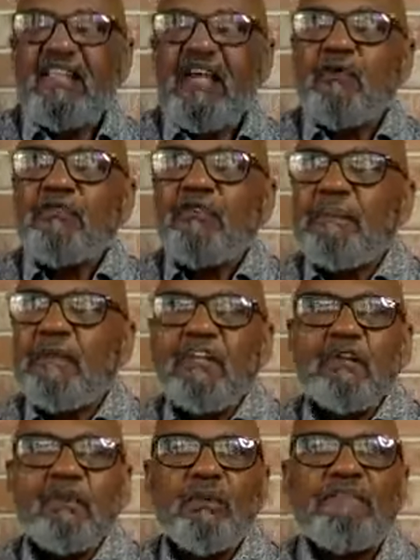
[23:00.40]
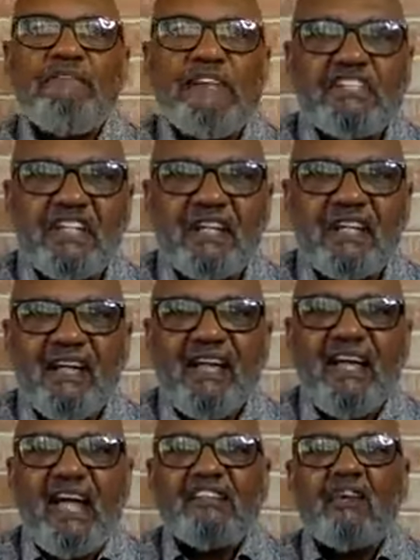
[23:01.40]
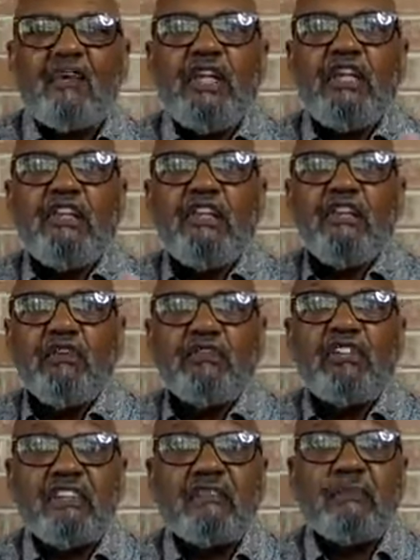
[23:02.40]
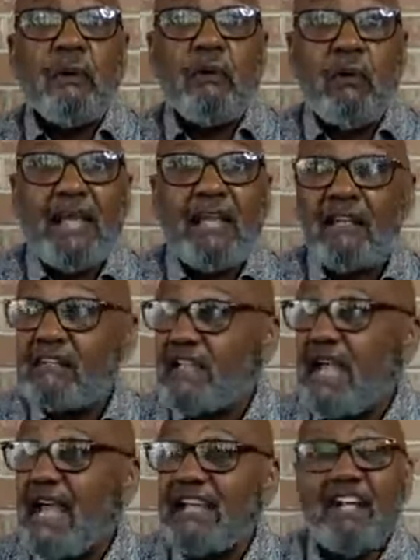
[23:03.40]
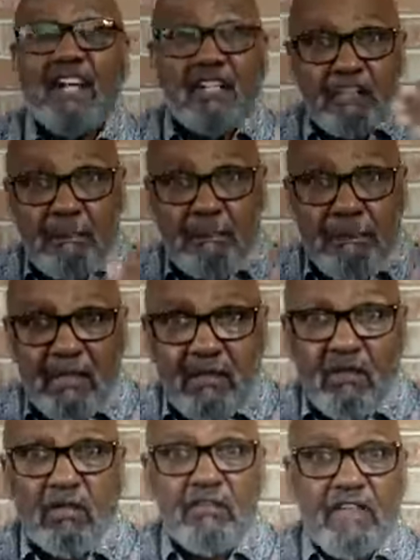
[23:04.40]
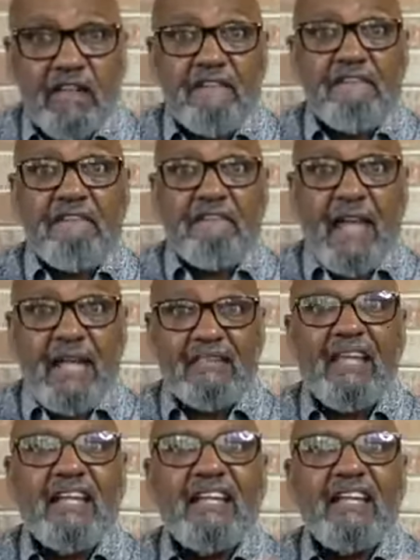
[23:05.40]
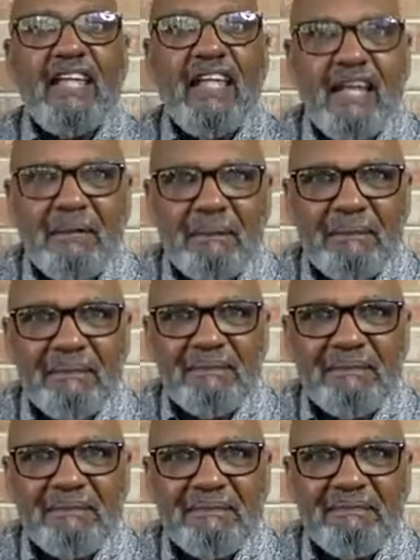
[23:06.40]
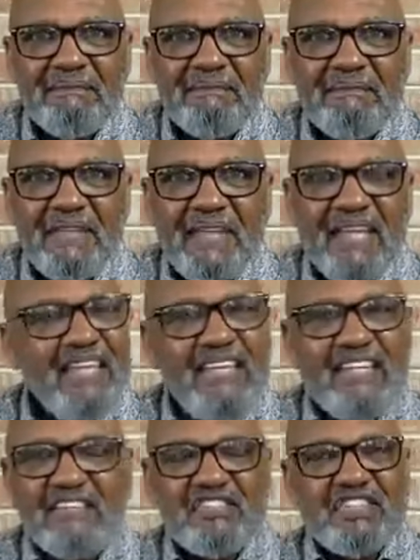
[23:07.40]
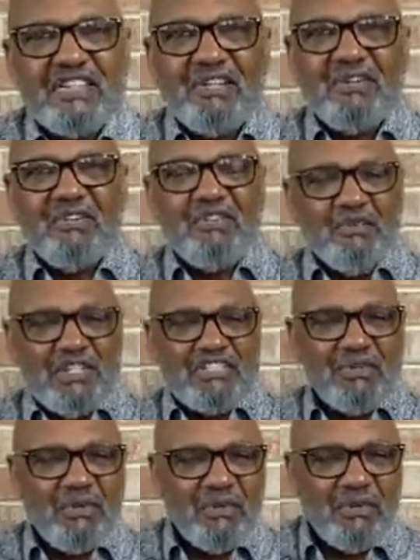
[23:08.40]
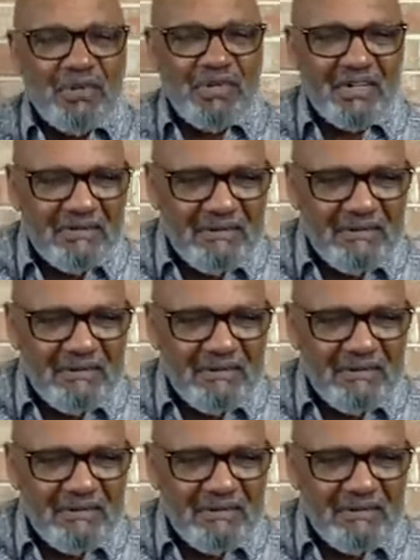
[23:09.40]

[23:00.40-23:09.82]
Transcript: They were familiar with fishing, and so he used this miraculous catch to build their faith in him. He is still the risen Lord.